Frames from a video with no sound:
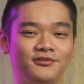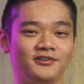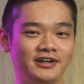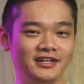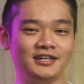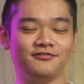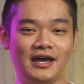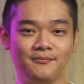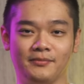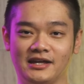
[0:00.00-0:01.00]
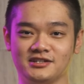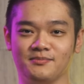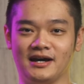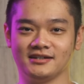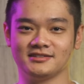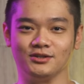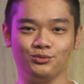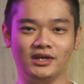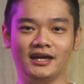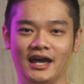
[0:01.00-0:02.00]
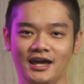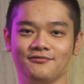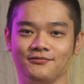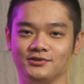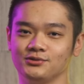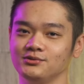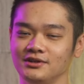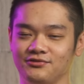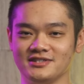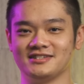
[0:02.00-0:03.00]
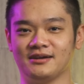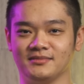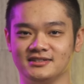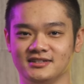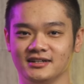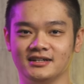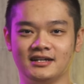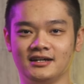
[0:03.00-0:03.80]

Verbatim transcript: For creative app benchmarks, we have two different segments here.